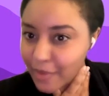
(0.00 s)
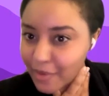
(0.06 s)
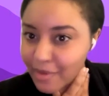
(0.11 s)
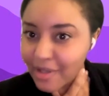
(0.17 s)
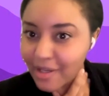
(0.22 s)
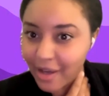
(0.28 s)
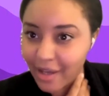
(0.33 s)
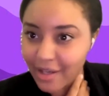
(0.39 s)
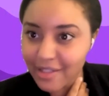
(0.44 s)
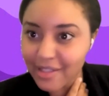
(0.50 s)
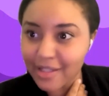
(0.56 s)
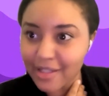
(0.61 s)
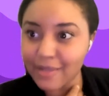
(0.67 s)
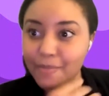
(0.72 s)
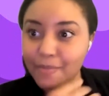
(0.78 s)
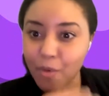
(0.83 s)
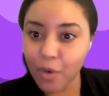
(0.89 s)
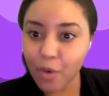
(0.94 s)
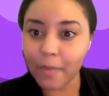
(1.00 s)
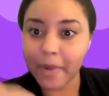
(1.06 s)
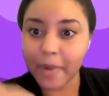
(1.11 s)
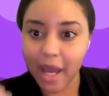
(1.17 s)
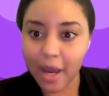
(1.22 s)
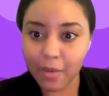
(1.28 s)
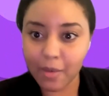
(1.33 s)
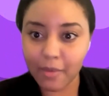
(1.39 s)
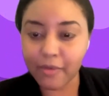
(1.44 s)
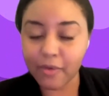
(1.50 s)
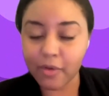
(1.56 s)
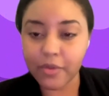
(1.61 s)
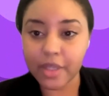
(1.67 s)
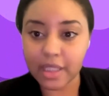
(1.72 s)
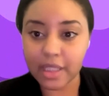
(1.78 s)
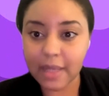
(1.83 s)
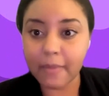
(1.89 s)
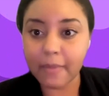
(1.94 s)
The community honestly is more
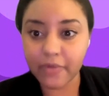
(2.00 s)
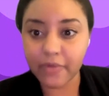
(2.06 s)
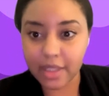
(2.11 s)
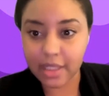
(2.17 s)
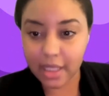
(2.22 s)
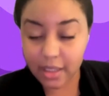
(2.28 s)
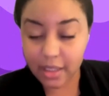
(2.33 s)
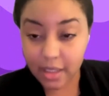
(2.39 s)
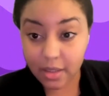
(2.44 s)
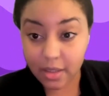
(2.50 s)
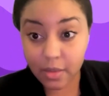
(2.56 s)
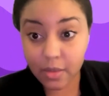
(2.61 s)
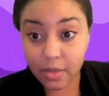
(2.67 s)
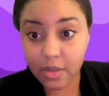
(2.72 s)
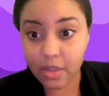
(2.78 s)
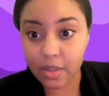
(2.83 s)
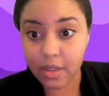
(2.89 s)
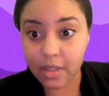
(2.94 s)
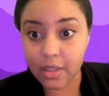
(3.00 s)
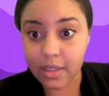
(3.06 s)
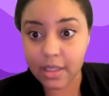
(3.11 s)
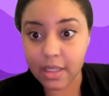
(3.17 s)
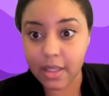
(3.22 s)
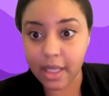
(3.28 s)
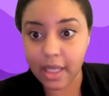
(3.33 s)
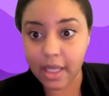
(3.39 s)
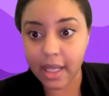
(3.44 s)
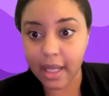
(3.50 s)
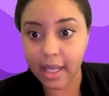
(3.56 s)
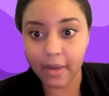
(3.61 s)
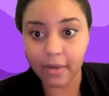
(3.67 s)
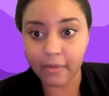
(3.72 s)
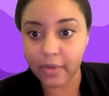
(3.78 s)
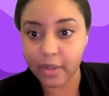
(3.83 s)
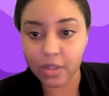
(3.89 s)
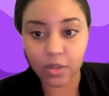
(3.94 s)
powerful than some of these institutions that
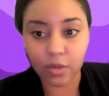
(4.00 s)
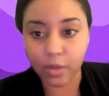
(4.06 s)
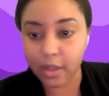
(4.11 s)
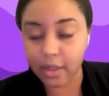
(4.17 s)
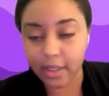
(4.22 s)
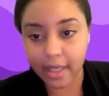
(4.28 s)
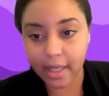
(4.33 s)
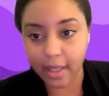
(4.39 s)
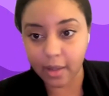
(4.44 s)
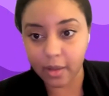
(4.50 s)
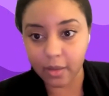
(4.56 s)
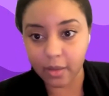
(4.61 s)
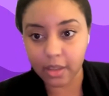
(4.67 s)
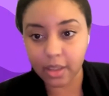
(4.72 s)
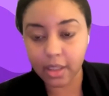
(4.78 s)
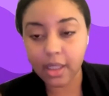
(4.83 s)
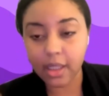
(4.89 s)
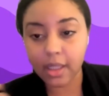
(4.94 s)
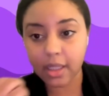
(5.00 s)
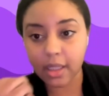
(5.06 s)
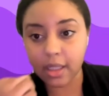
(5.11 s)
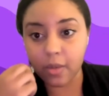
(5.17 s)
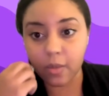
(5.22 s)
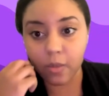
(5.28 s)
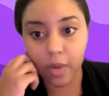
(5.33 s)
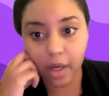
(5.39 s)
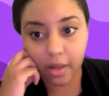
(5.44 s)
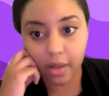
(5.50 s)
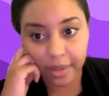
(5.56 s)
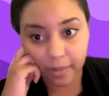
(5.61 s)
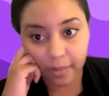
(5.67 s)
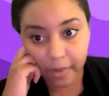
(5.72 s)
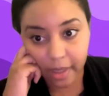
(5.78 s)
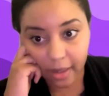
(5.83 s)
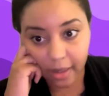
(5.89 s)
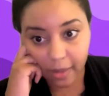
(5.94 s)
have historically held, wealth